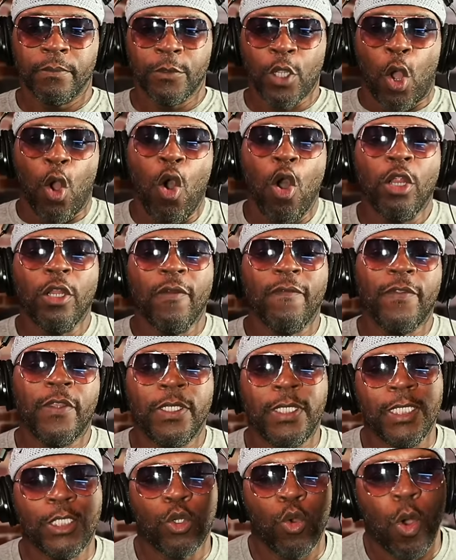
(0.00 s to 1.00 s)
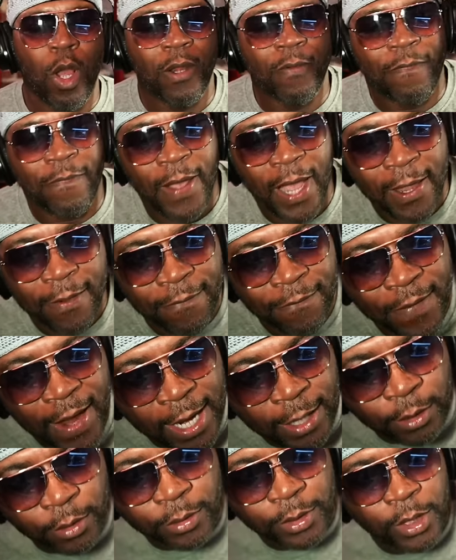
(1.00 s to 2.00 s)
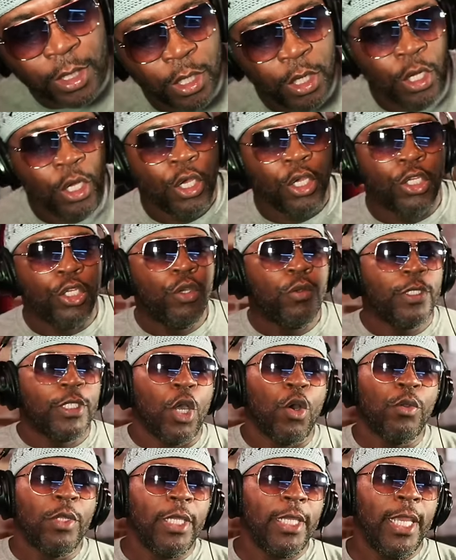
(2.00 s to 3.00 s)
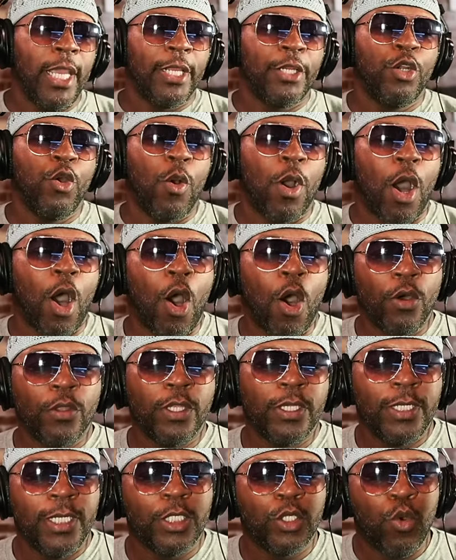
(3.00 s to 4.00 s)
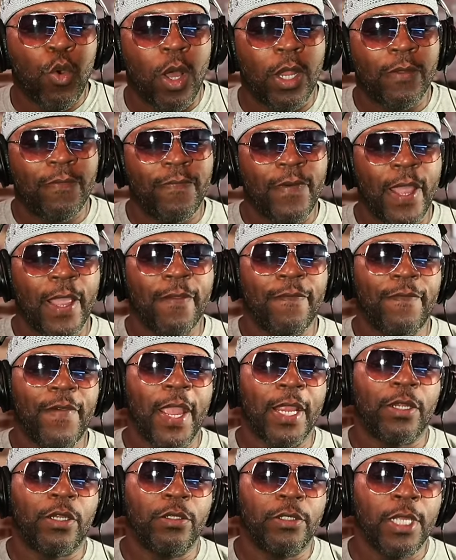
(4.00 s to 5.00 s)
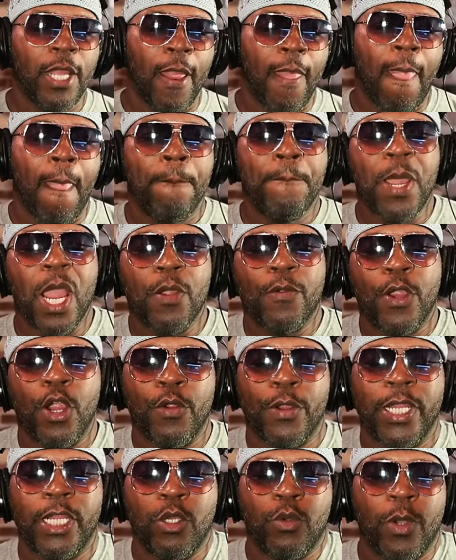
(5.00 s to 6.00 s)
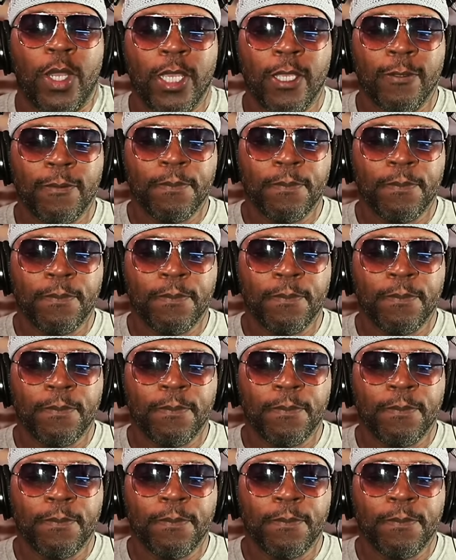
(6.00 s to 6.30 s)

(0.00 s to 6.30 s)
All of the disqualifying factors. You totally ignore all the disqualifying factors and marry her anyway.